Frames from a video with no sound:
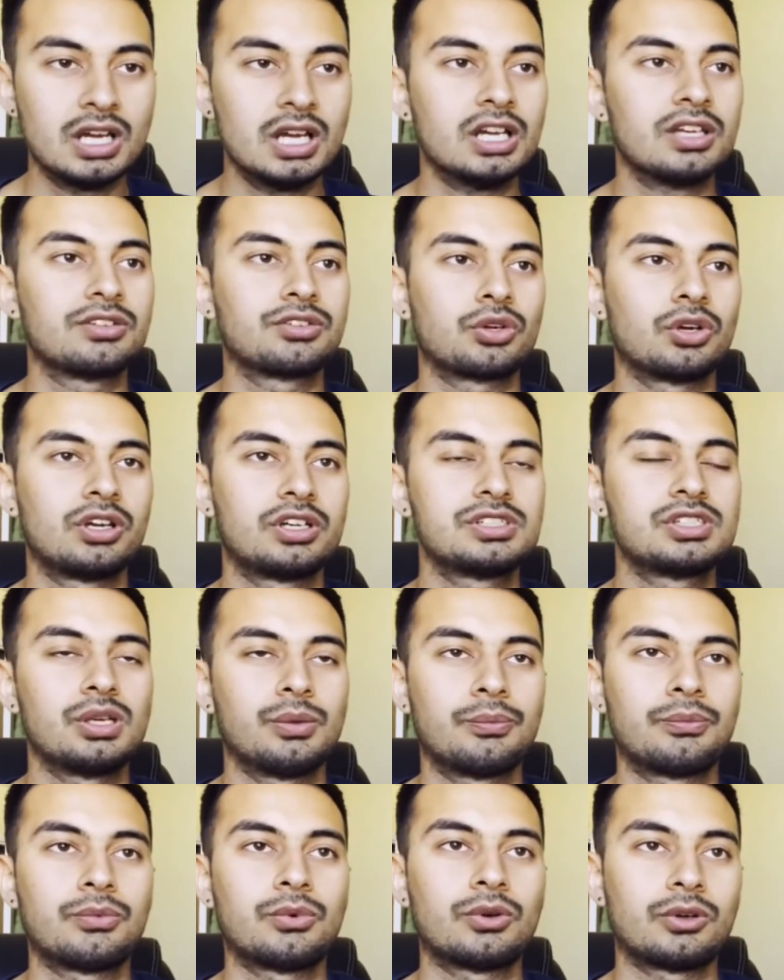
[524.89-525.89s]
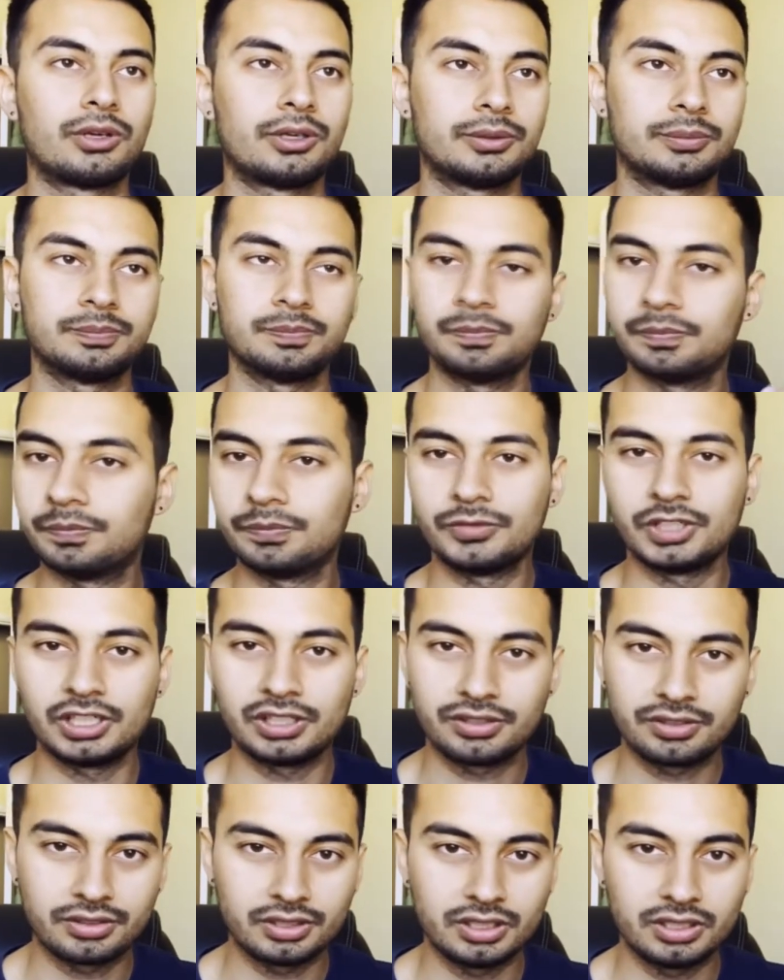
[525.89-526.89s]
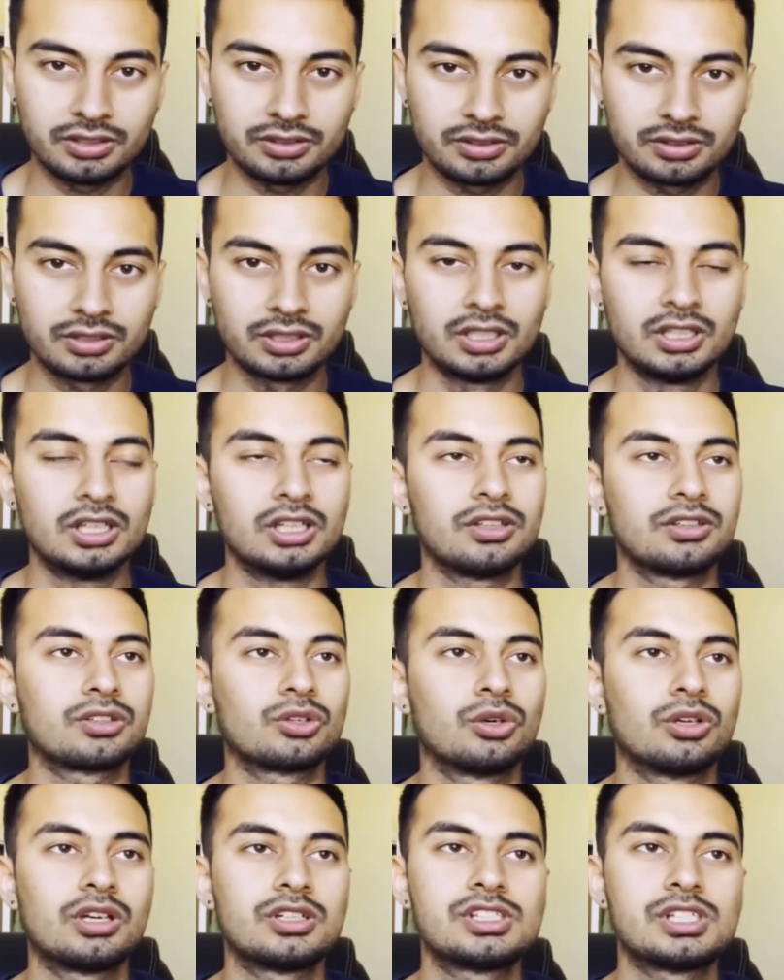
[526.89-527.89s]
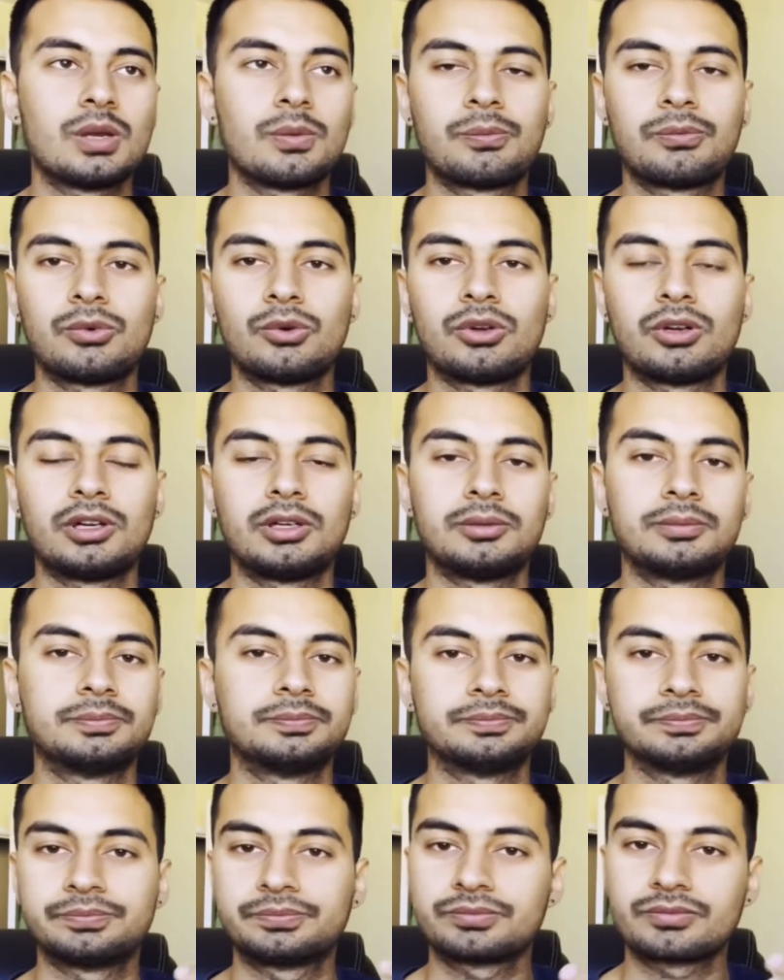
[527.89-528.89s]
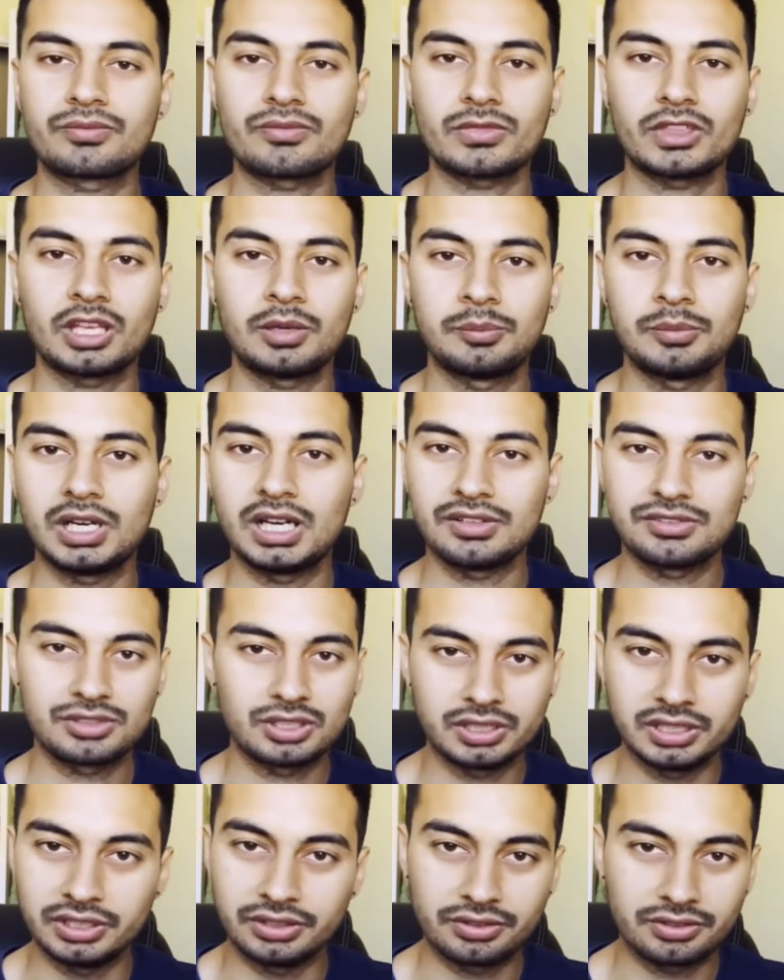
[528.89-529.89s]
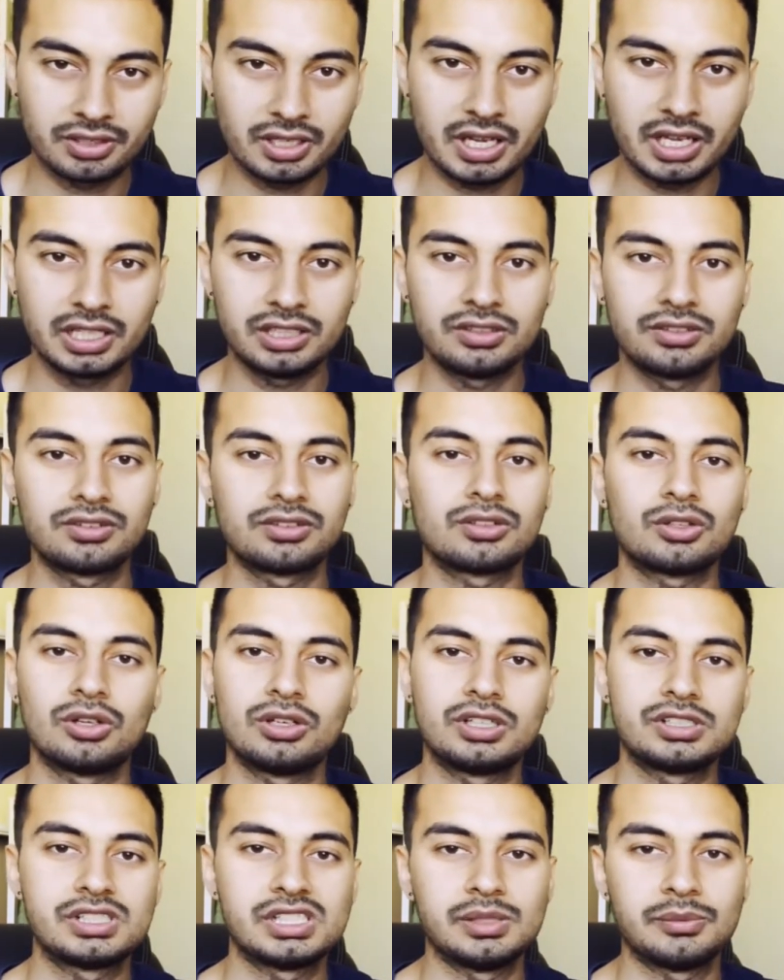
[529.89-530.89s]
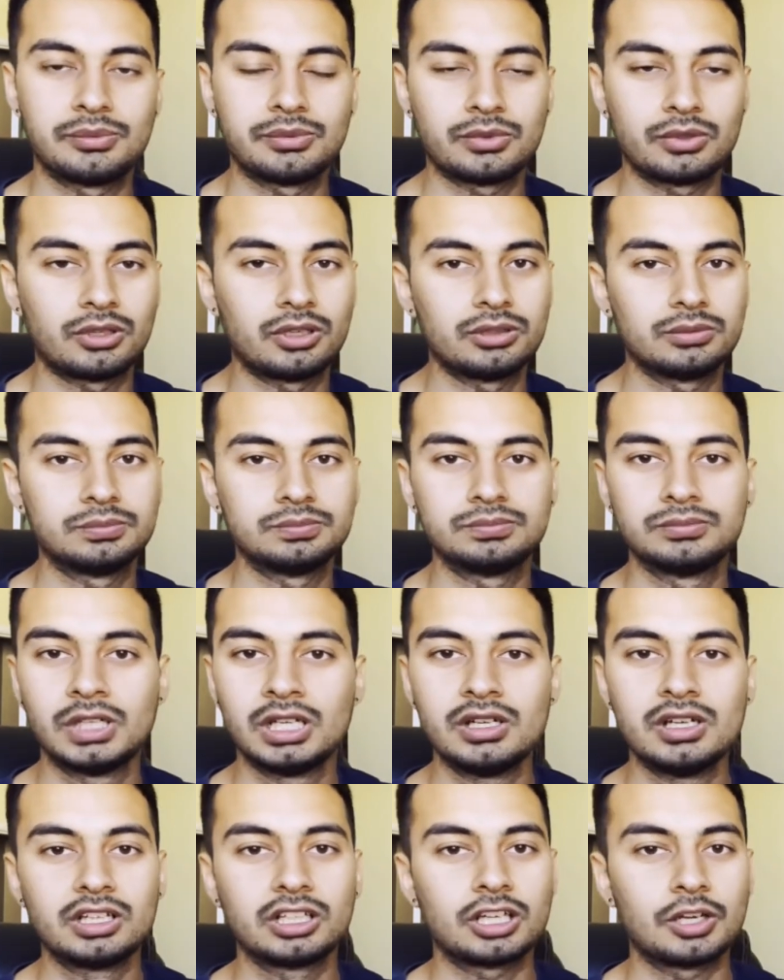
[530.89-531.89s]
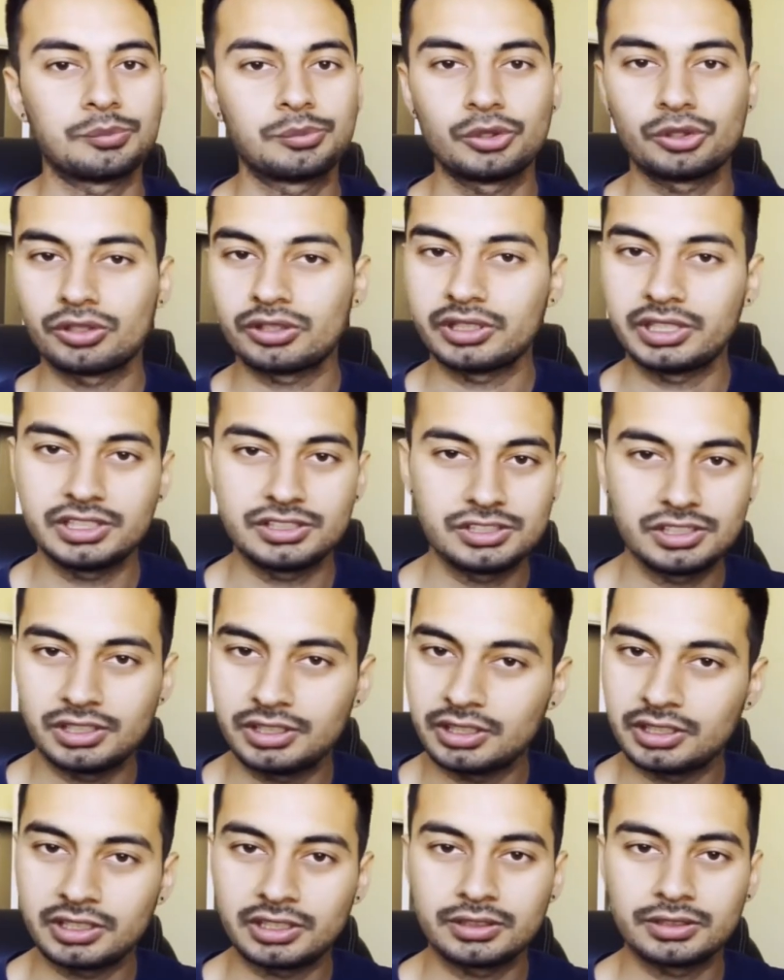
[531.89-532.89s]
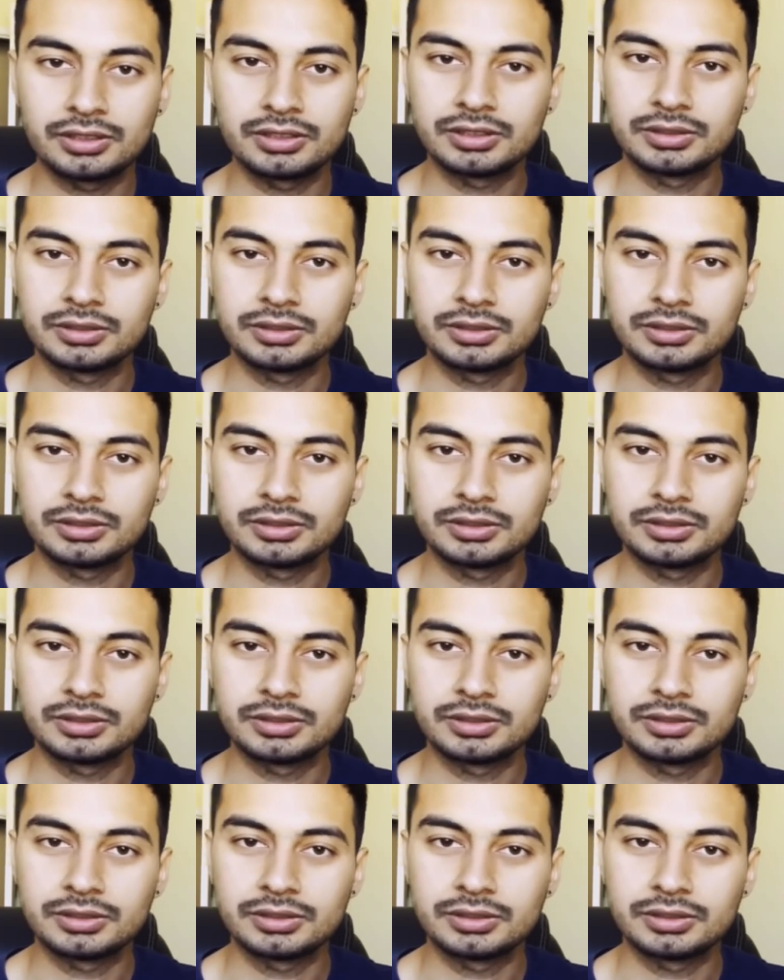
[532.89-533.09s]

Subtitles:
scholarship for nurses, scholarship for master in science, scholarship for computer engineer.